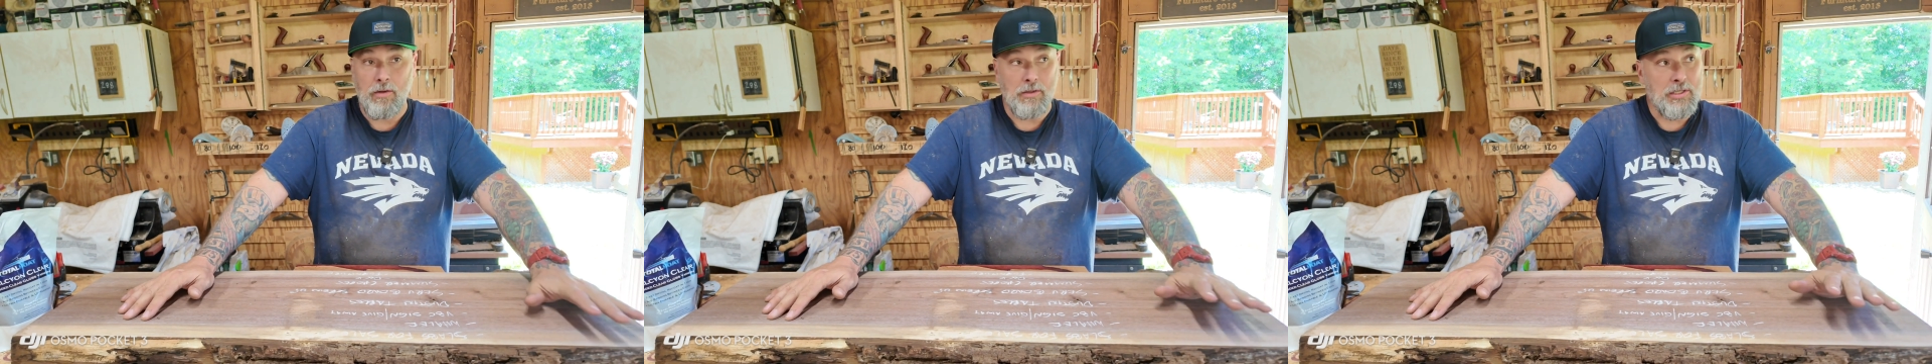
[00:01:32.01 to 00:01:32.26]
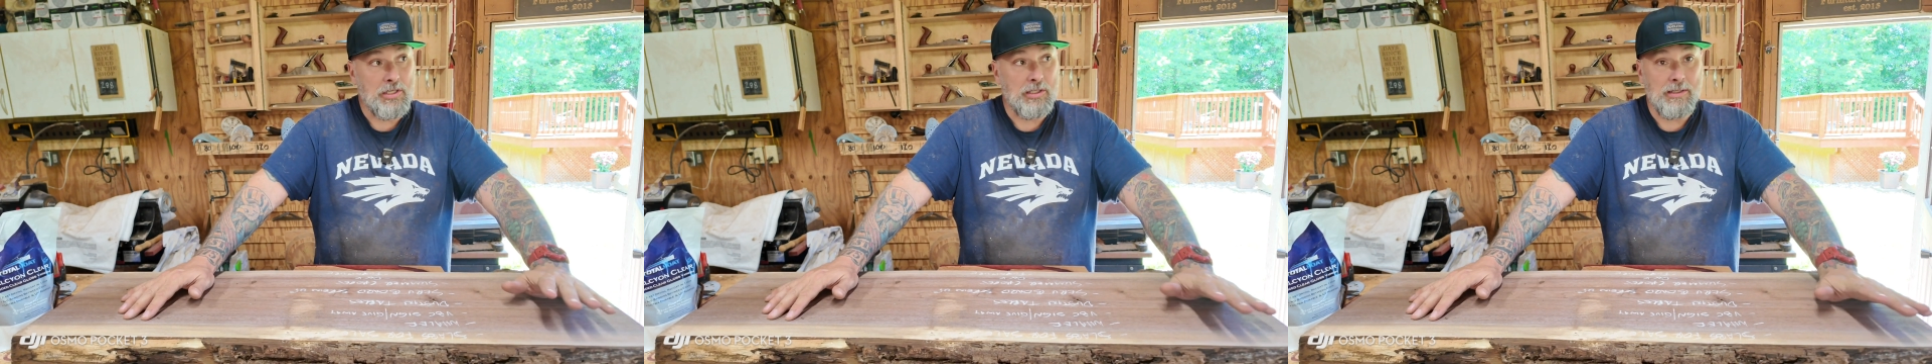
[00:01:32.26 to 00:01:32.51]
they'll
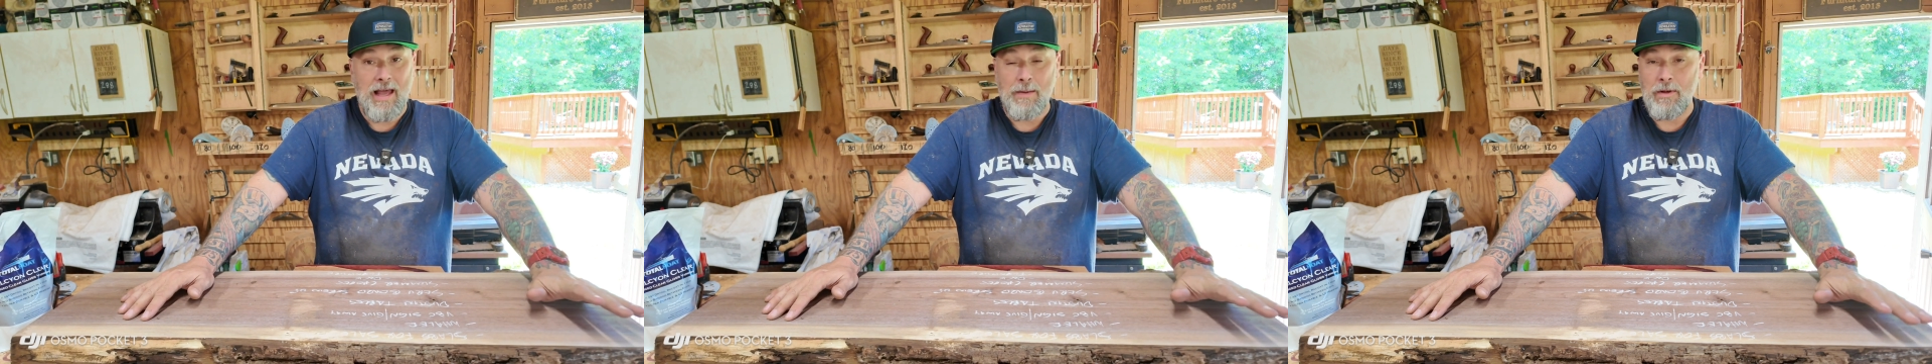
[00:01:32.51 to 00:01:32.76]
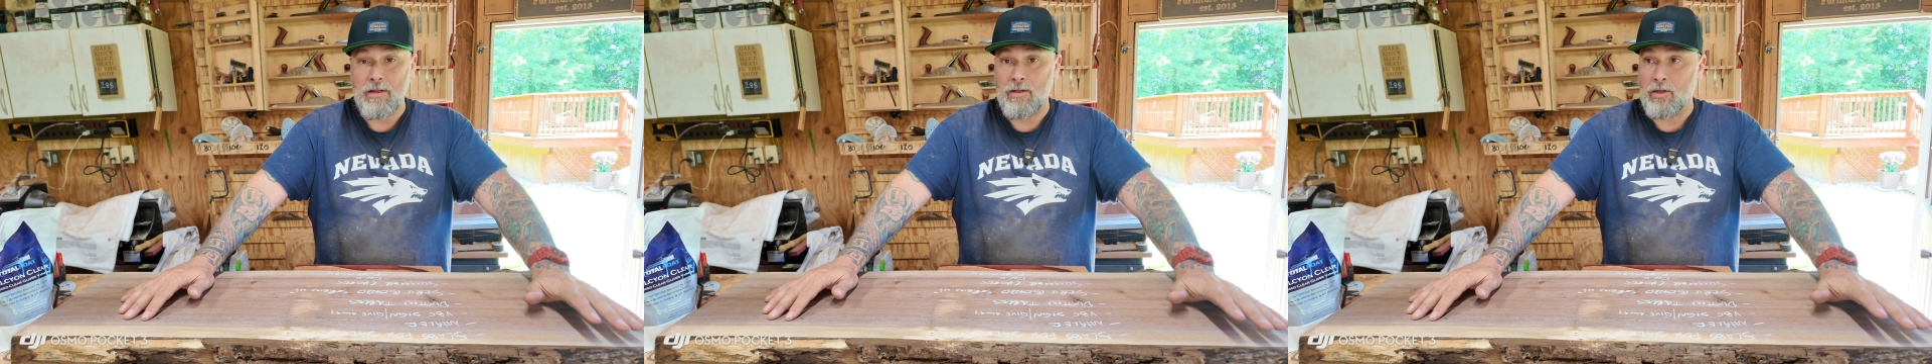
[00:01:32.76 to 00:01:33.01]

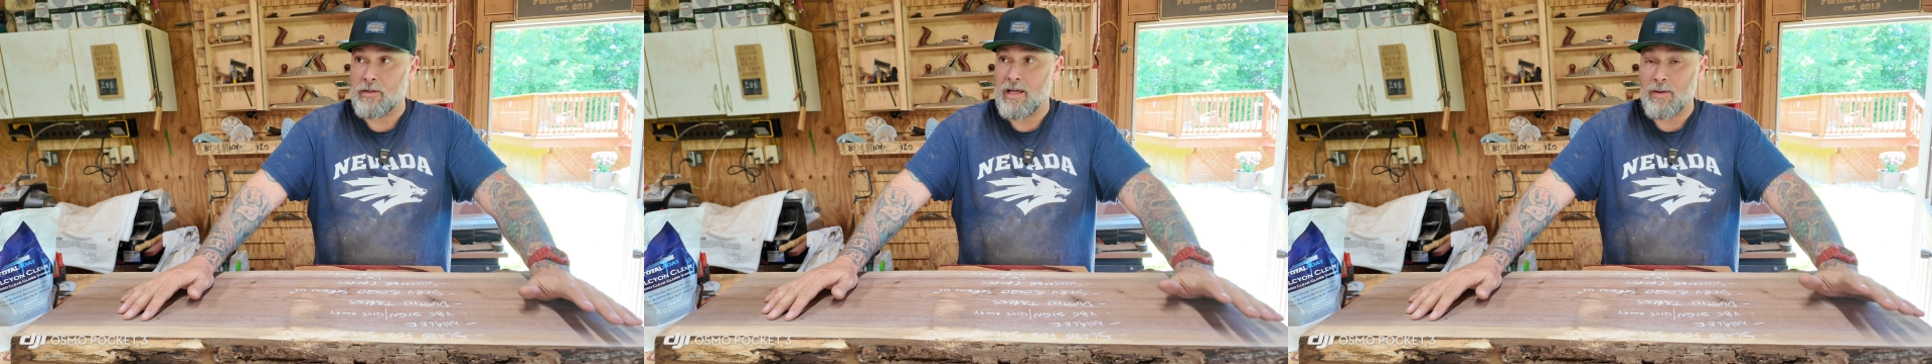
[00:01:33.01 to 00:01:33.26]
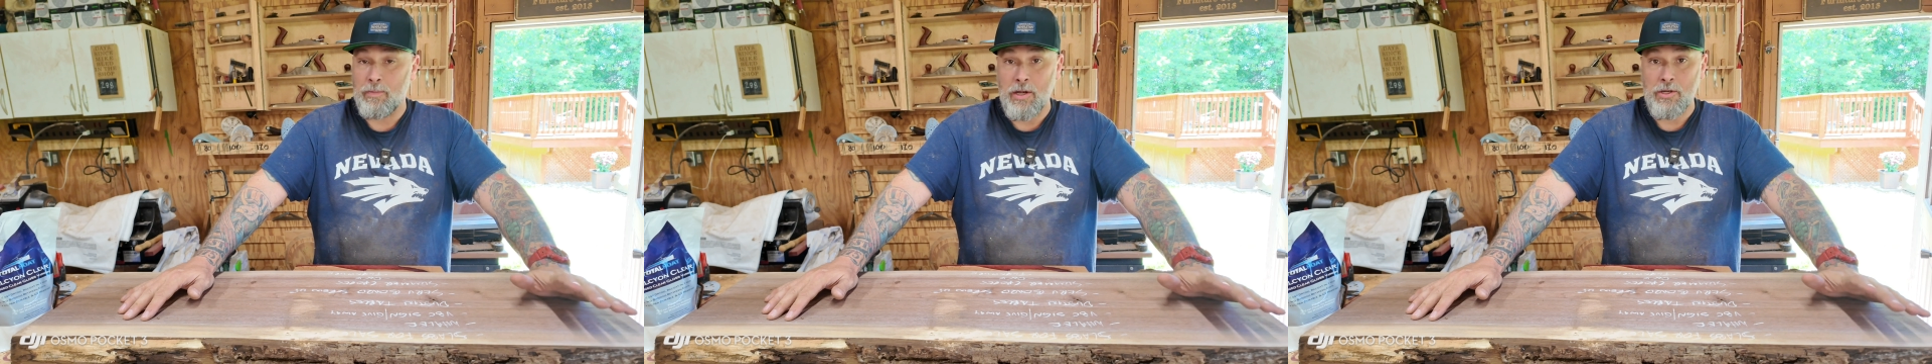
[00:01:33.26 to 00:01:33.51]
slab it, and they'll
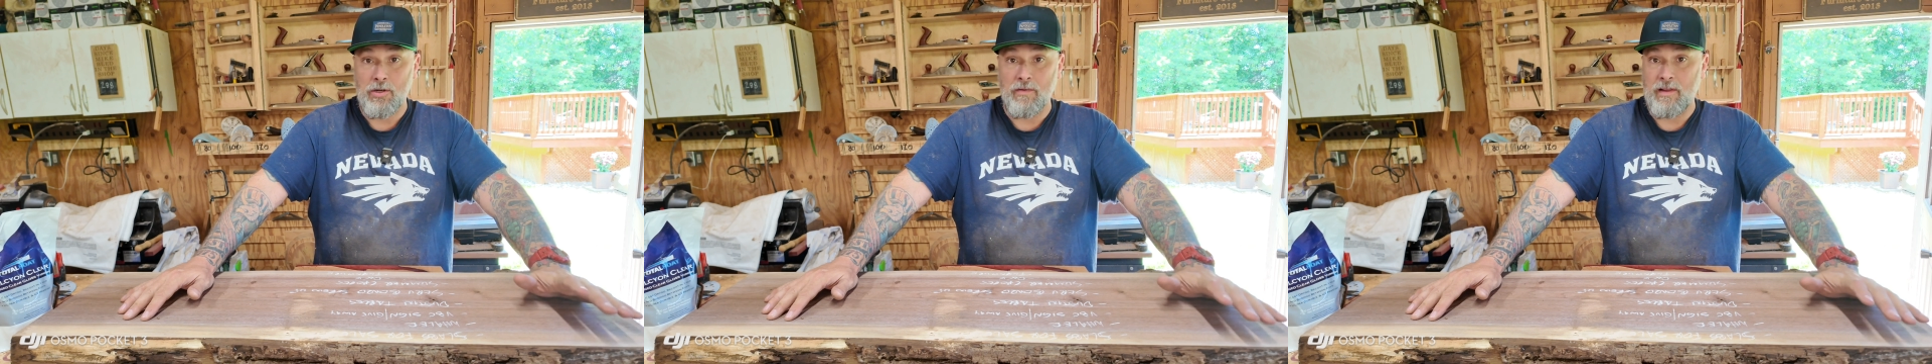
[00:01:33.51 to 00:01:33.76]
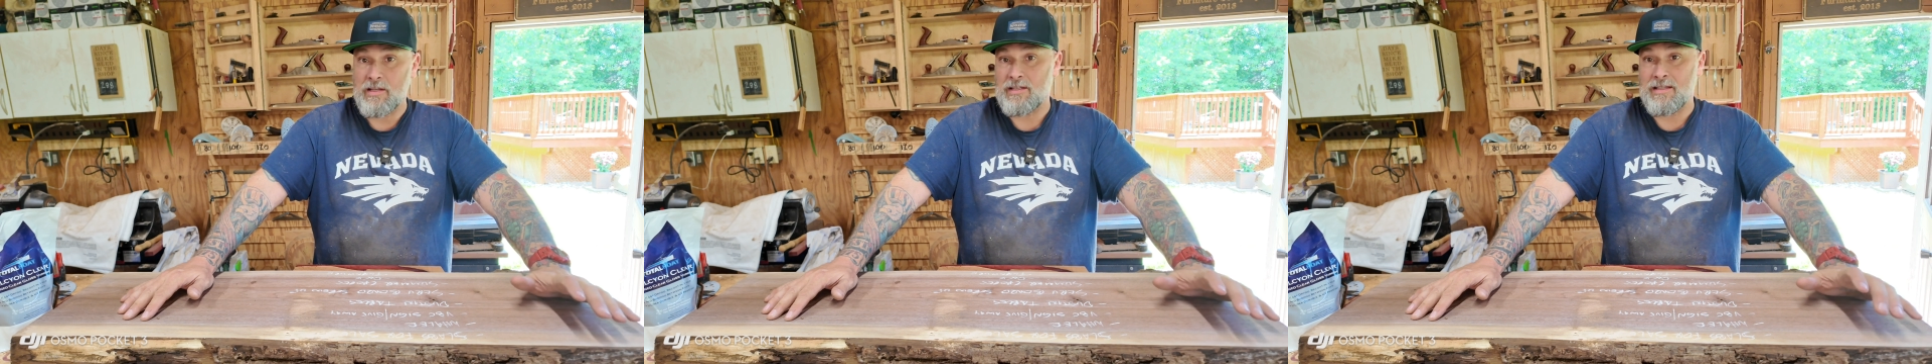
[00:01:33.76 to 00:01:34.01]
take a picture
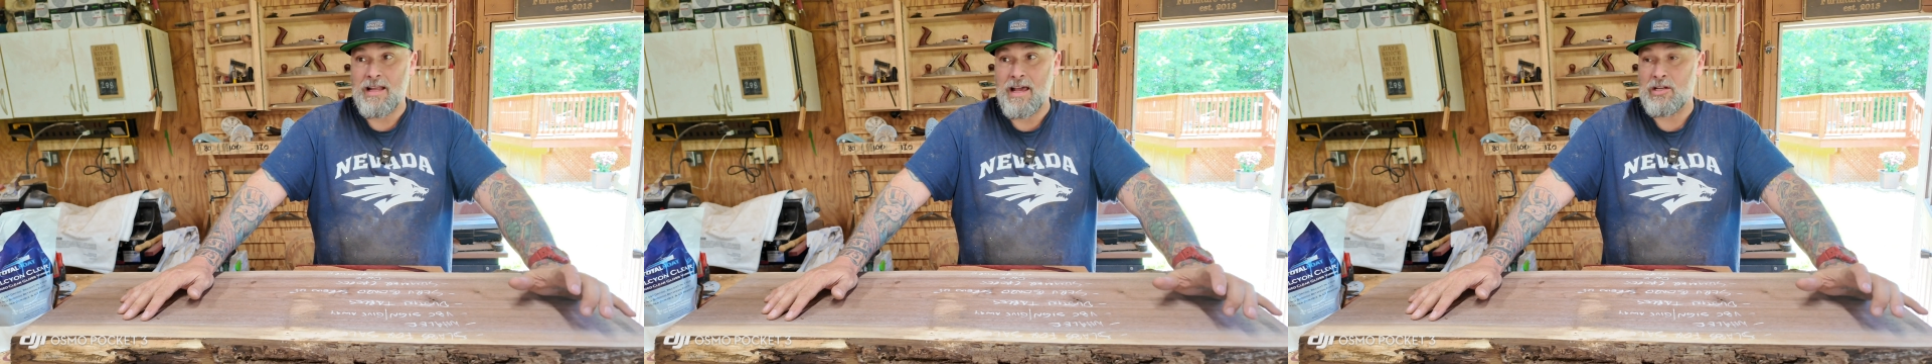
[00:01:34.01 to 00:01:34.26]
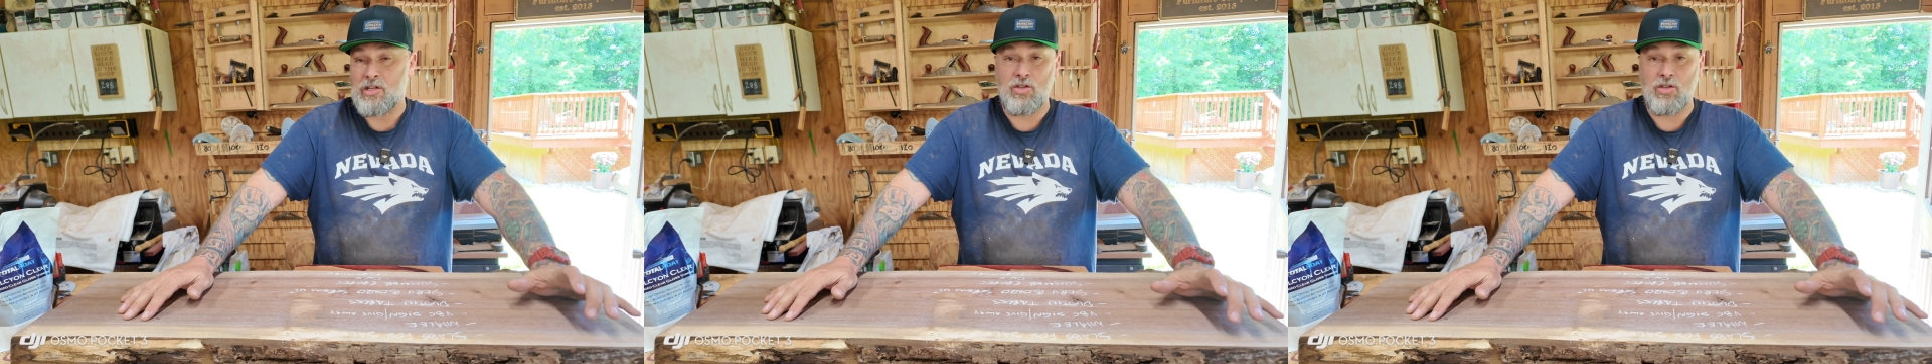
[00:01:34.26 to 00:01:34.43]
of this nice